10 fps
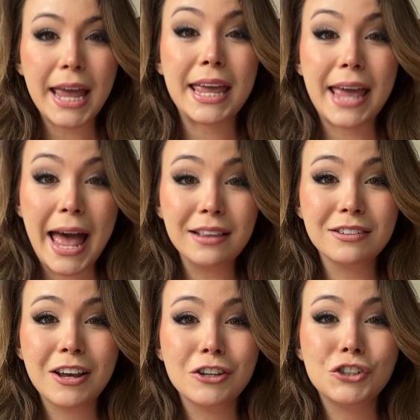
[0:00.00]

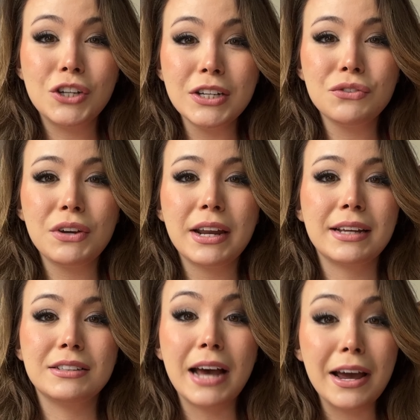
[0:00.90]
Yet, she is
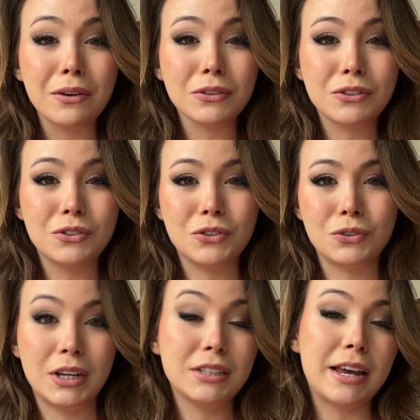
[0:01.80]
feeling entitled
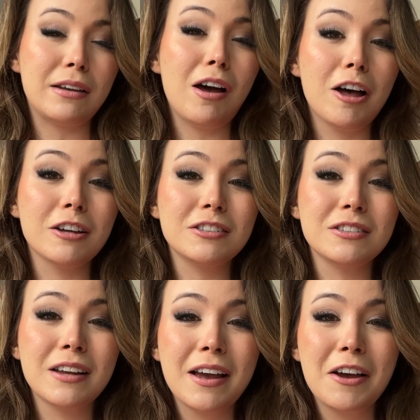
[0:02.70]
to dictate
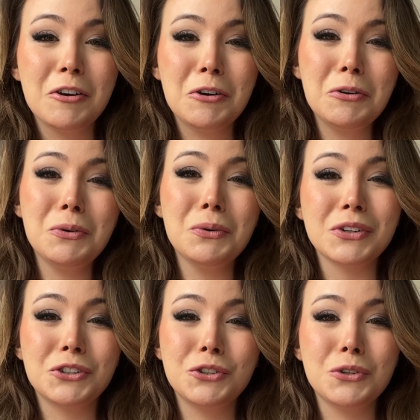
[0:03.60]
us
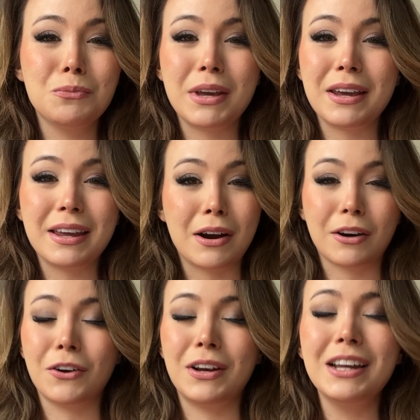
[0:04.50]
who should be in
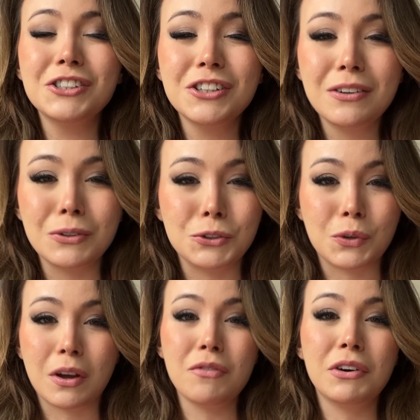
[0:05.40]
our coalition, who
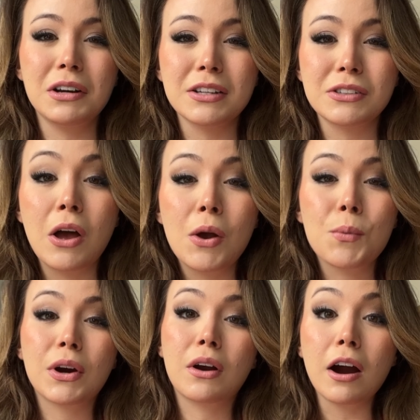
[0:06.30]
should govern us,
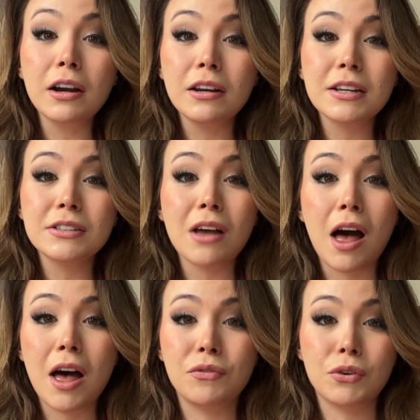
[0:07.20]
regardless
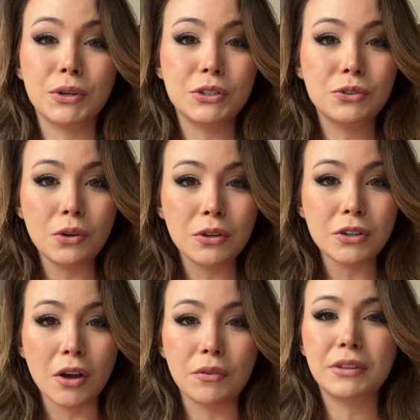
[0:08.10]
of the
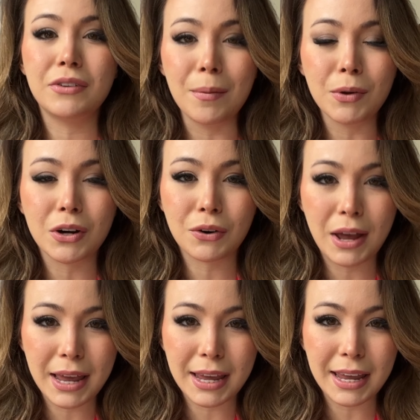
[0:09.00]
result of a
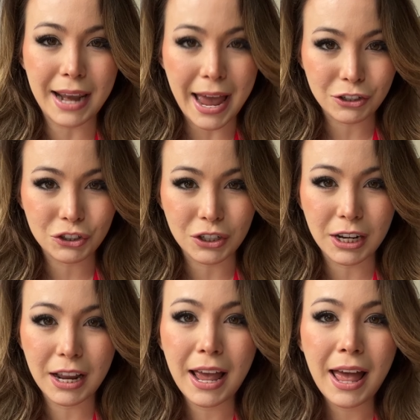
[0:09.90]
democratic
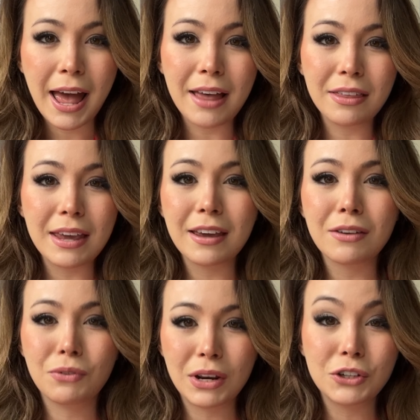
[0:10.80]
election. I think
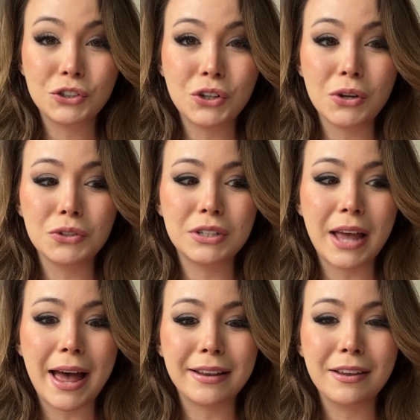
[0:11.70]
it really shows
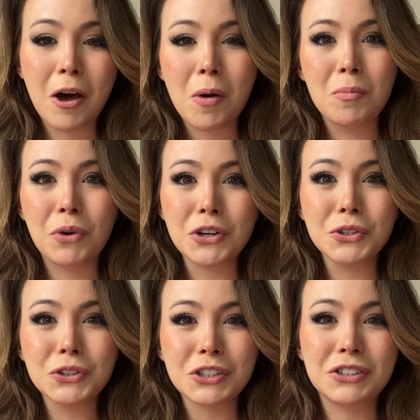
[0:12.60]
that
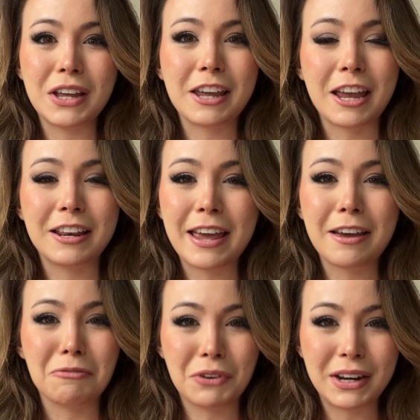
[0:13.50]
Brussels is thinking they
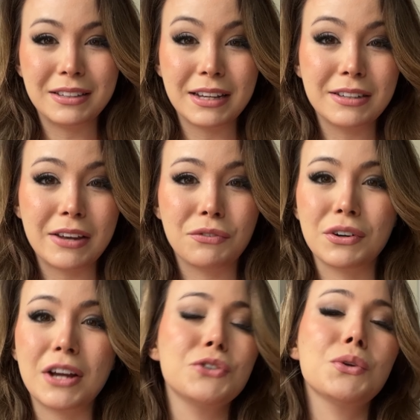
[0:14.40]
can really dictate
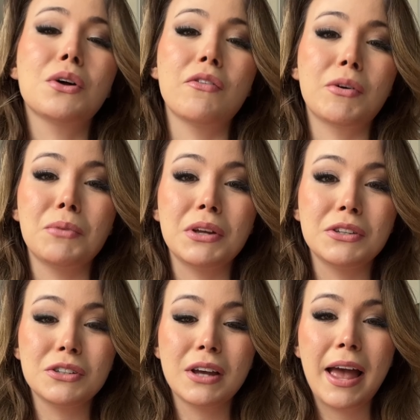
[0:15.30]
for national
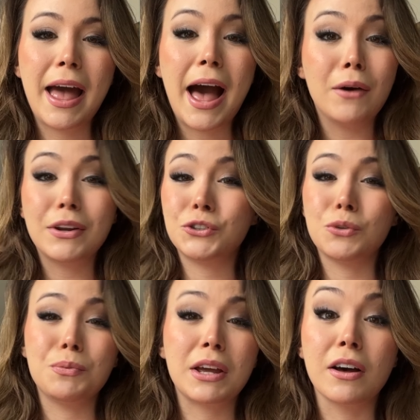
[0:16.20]
governments how they
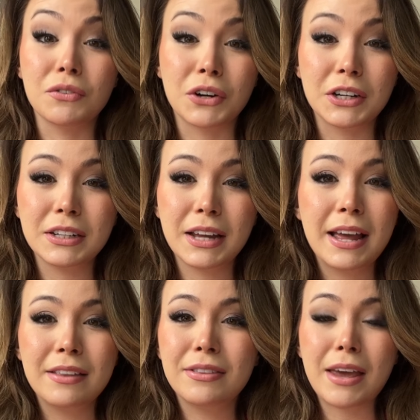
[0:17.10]
should be governed.
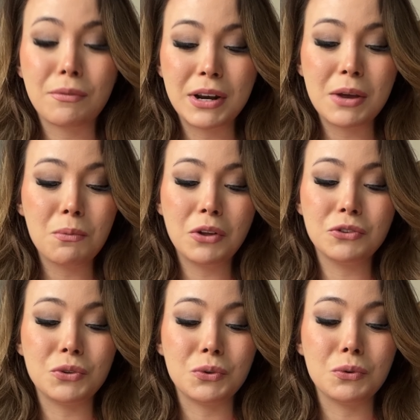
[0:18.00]
They really
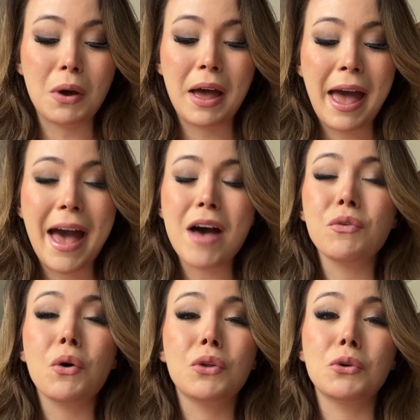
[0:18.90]
want to
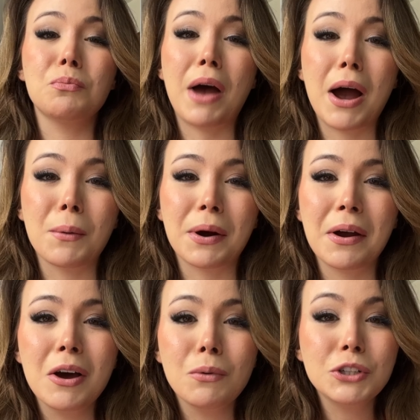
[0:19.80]
have all those
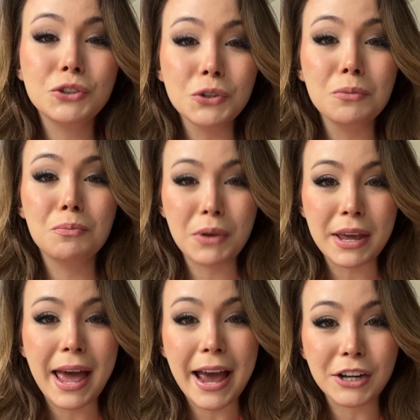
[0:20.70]
power, which should
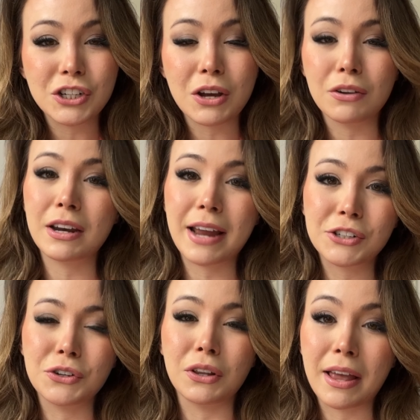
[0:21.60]
be actually on a
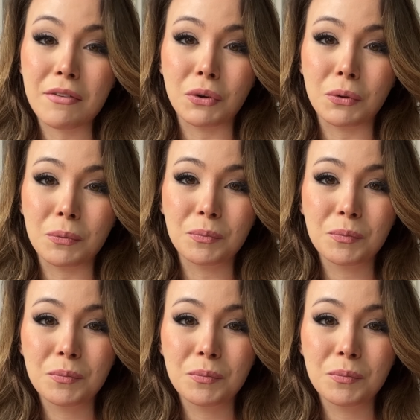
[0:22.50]
national level.